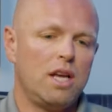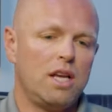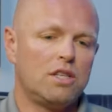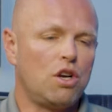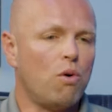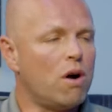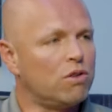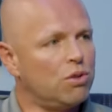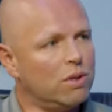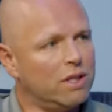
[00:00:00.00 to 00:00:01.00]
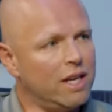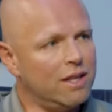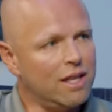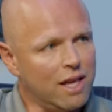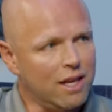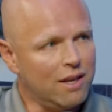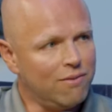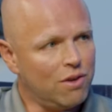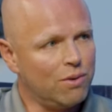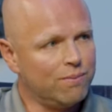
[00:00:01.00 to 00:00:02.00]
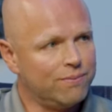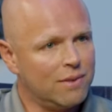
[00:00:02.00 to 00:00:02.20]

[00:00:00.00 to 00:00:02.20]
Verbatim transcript: is go out to a lead that they give you